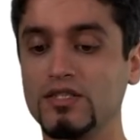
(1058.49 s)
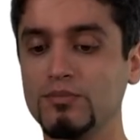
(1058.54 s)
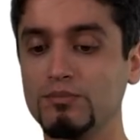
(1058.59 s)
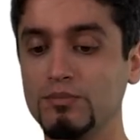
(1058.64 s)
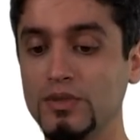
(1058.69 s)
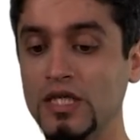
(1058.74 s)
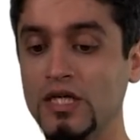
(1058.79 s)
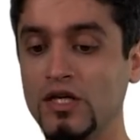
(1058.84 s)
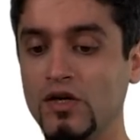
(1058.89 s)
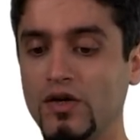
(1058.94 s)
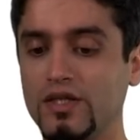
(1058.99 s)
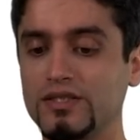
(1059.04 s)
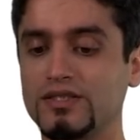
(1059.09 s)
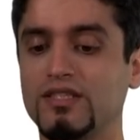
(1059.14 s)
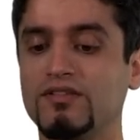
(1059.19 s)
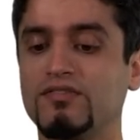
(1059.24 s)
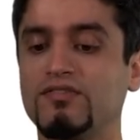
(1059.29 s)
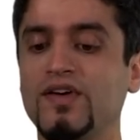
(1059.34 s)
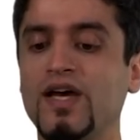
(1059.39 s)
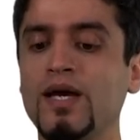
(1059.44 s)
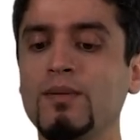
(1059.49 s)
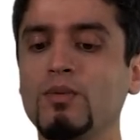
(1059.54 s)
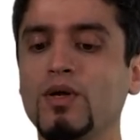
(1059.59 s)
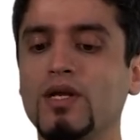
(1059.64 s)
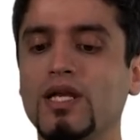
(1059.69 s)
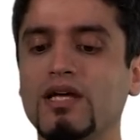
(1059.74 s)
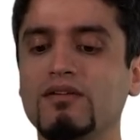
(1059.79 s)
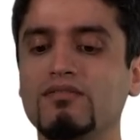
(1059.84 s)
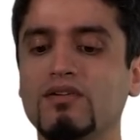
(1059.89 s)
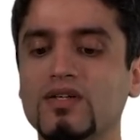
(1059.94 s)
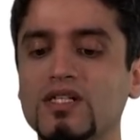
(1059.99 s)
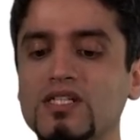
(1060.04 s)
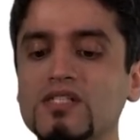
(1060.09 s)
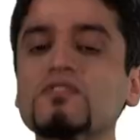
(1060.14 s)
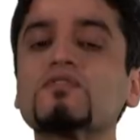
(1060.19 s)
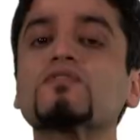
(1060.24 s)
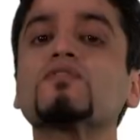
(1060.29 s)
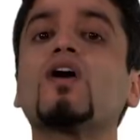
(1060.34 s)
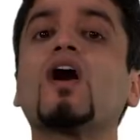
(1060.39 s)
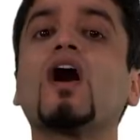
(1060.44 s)
because the pheromone level is
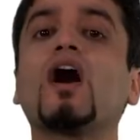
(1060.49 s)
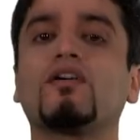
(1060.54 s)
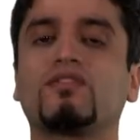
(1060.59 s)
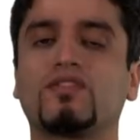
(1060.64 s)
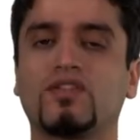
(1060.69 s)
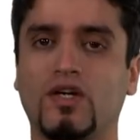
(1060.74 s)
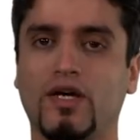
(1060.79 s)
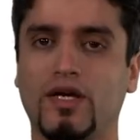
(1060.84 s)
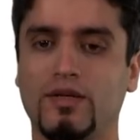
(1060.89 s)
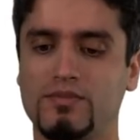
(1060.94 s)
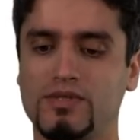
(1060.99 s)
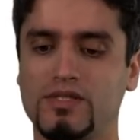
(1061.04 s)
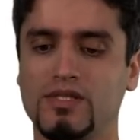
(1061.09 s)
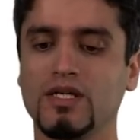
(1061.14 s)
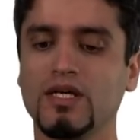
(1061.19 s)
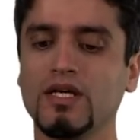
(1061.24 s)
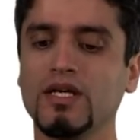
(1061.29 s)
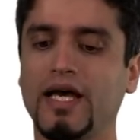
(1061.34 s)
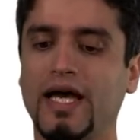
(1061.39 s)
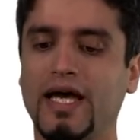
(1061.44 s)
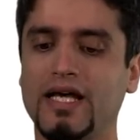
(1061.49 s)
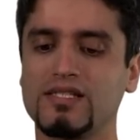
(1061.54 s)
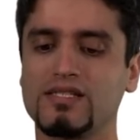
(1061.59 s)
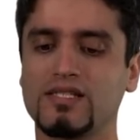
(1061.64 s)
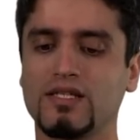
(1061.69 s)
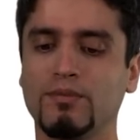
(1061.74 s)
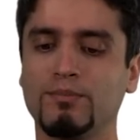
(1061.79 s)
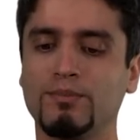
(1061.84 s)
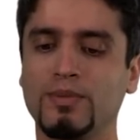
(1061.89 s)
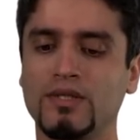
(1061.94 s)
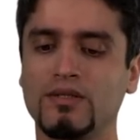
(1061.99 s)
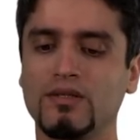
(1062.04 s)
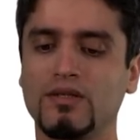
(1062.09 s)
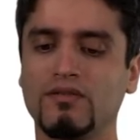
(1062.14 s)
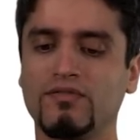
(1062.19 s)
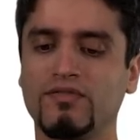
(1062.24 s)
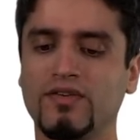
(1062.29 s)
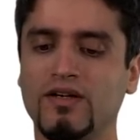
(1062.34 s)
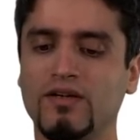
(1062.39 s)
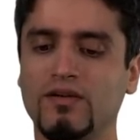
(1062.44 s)
five times as compared to the
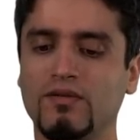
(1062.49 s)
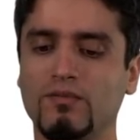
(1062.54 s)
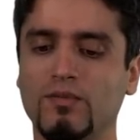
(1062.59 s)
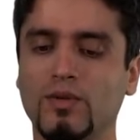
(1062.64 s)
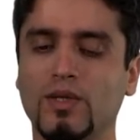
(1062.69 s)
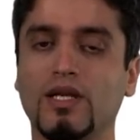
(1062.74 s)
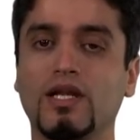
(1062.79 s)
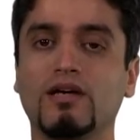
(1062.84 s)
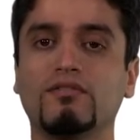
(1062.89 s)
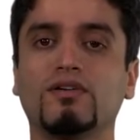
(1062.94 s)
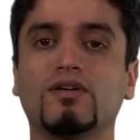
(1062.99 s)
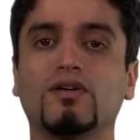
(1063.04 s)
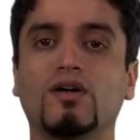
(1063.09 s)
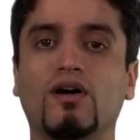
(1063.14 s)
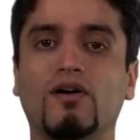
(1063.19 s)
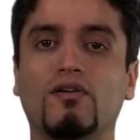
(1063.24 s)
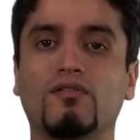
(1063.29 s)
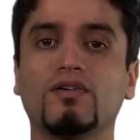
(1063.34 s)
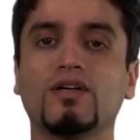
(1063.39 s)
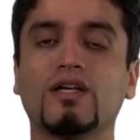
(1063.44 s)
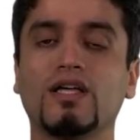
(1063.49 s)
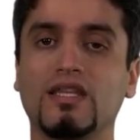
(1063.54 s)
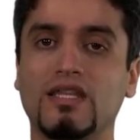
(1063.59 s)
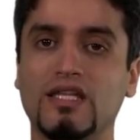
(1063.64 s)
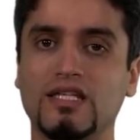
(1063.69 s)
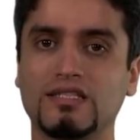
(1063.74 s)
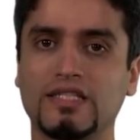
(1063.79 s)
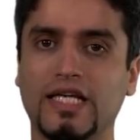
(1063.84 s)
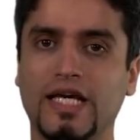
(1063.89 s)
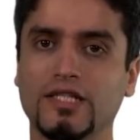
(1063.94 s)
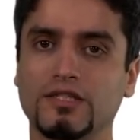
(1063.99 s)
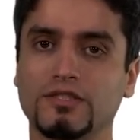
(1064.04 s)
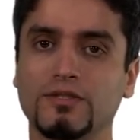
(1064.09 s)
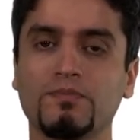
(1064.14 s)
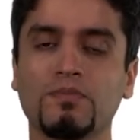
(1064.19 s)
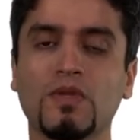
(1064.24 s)
pheromone level of this edge.